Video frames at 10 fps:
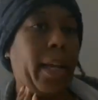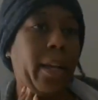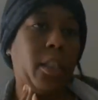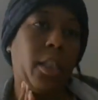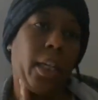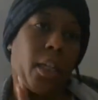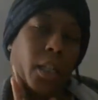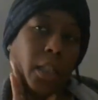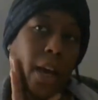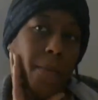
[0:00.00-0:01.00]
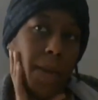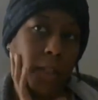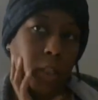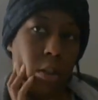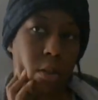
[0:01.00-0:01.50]
you're sick all the time
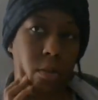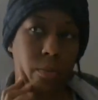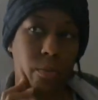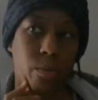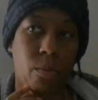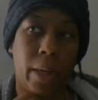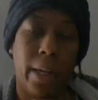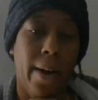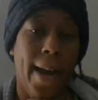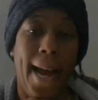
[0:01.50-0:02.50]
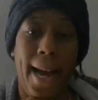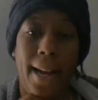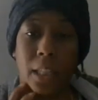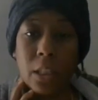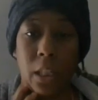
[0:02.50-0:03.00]
because you don't wear your hat
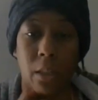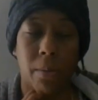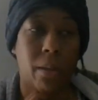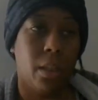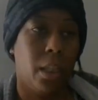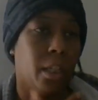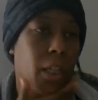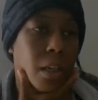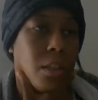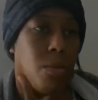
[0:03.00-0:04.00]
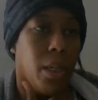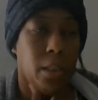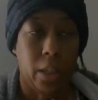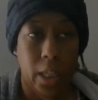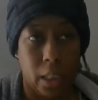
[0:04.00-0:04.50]
and your earmuffs and your gloves and wash
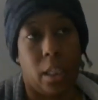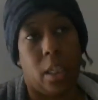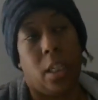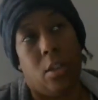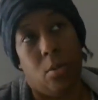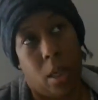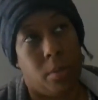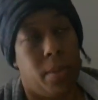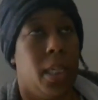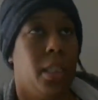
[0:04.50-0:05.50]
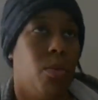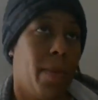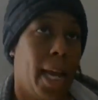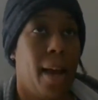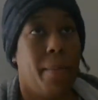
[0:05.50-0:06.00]
your hands. Like I do wash my hands, wear my
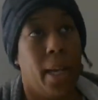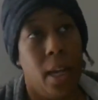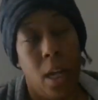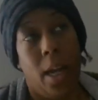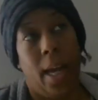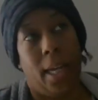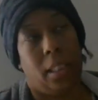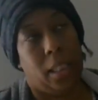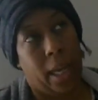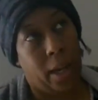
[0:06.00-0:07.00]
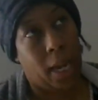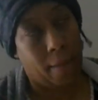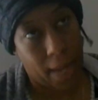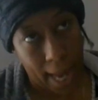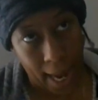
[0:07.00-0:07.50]
hat, my I, I have
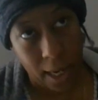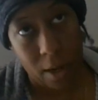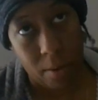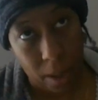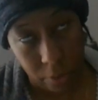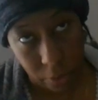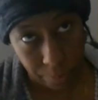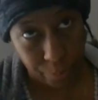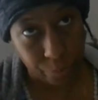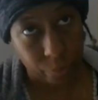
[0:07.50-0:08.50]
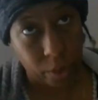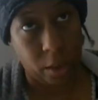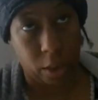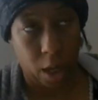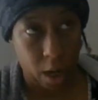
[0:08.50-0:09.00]
a hat, earmuffs, a
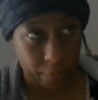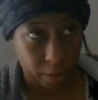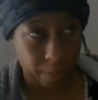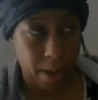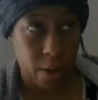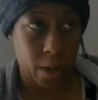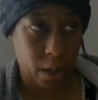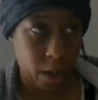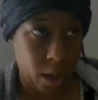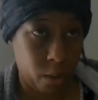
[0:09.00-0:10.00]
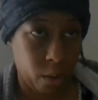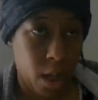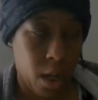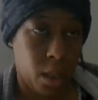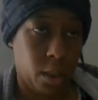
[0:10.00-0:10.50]
scarf, a big winter coat,
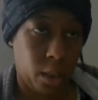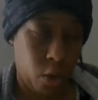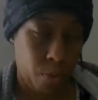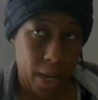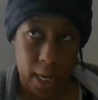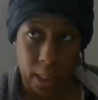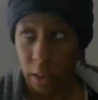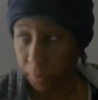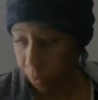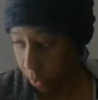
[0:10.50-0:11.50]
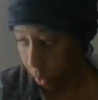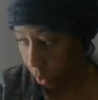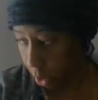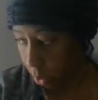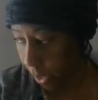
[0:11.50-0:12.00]
snow pants,
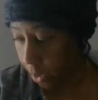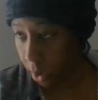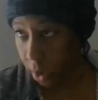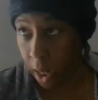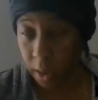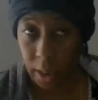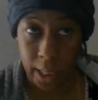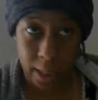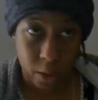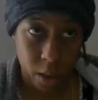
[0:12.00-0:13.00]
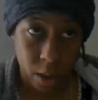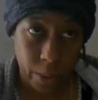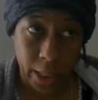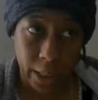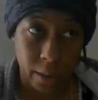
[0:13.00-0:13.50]
two pairs of socks and or
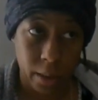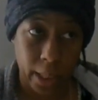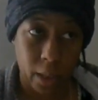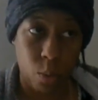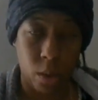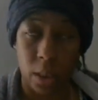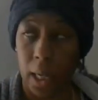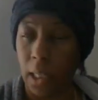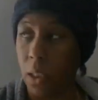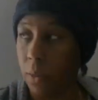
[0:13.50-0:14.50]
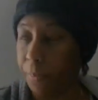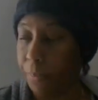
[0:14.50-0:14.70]
winter like wool socks,